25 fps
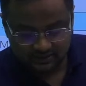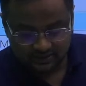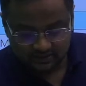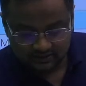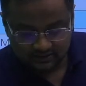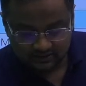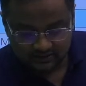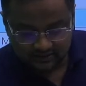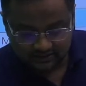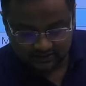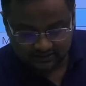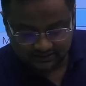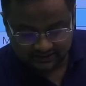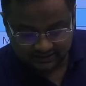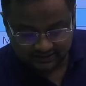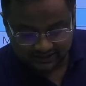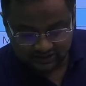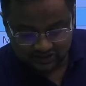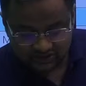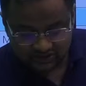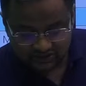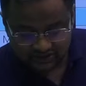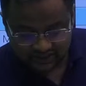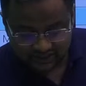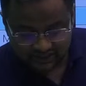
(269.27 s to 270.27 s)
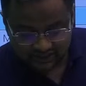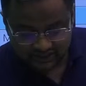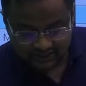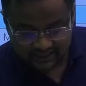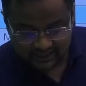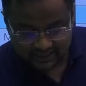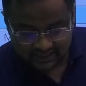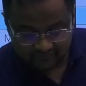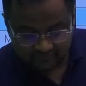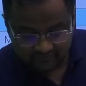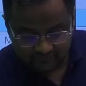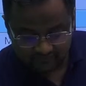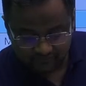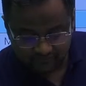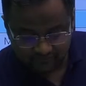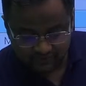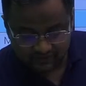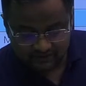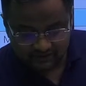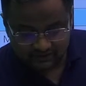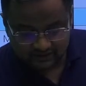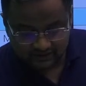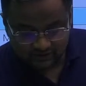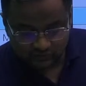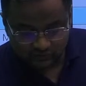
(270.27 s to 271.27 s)
that each and
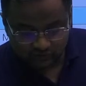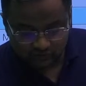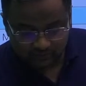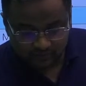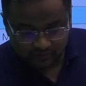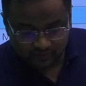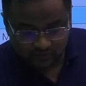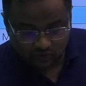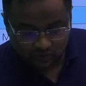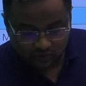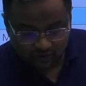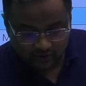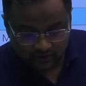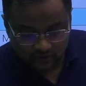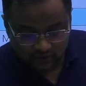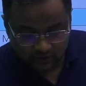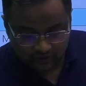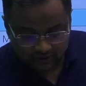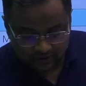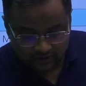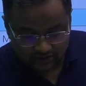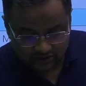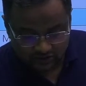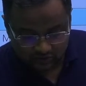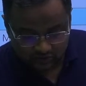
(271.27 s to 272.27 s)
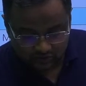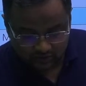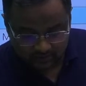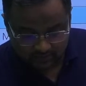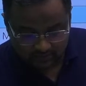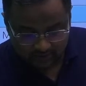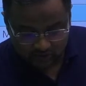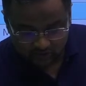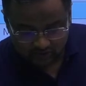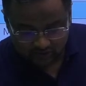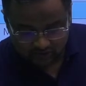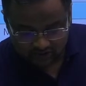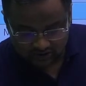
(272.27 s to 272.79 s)
everything you will be going to understood about the